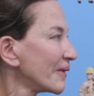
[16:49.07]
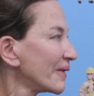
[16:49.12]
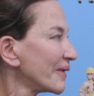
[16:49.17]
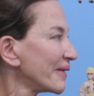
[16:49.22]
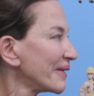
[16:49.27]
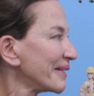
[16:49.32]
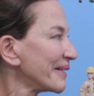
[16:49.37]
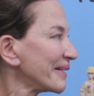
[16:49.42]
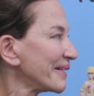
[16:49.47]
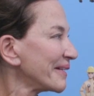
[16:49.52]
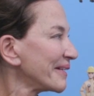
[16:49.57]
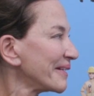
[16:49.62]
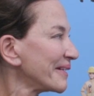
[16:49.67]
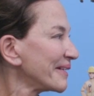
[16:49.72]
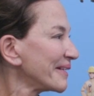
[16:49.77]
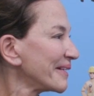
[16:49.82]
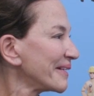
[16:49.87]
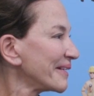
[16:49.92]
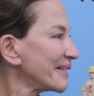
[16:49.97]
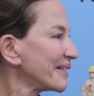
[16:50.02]

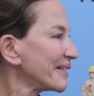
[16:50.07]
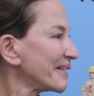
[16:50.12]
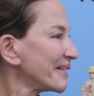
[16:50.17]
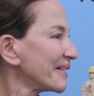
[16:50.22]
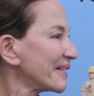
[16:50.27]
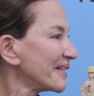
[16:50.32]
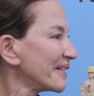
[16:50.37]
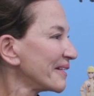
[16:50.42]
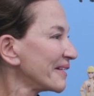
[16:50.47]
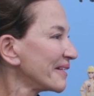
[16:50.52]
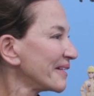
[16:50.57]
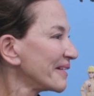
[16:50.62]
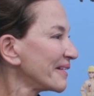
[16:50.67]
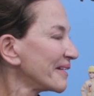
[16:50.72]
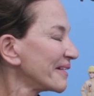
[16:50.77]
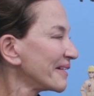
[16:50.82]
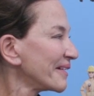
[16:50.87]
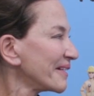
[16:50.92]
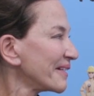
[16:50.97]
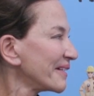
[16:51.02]

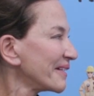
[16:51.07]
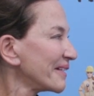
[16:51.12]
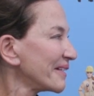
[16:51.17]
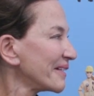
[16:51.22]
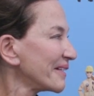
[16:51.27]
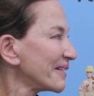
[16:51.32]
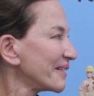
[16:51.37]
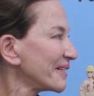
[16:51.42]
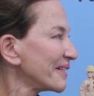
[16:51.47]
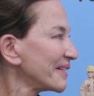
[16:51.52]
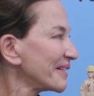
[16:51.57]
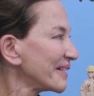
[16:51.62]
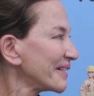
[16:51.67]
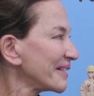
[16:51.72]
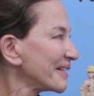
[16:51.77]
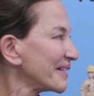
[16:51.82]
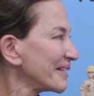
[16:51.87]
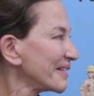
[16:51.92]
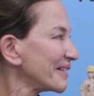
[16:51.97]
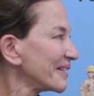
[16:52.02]

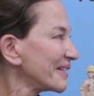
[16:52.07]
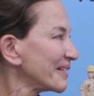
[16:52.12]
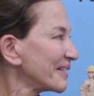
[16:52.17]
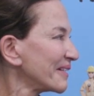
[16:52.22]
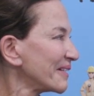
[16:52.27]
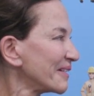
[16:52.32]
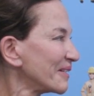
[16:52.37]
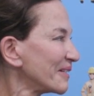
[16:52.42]
This person isn't speaking.